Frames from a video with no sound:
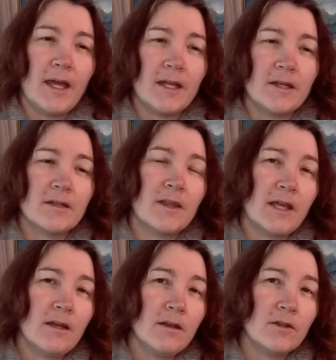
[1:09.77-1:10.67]
And
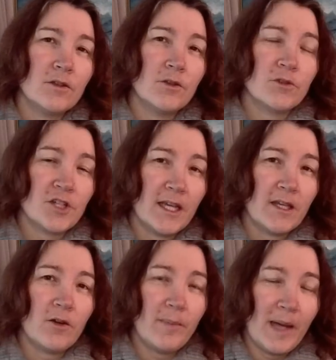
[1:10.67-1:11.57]
then you
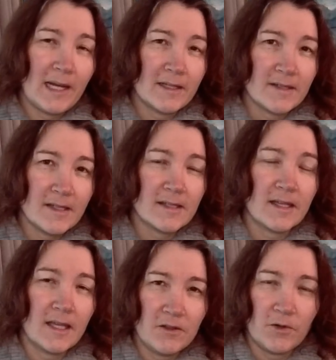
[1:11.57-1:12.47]
check your
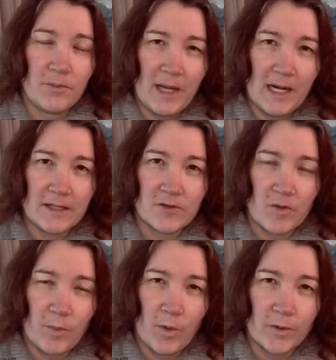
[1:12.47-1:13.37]
balances in your
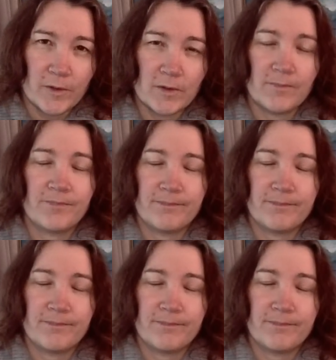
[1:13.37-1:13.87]
balance report.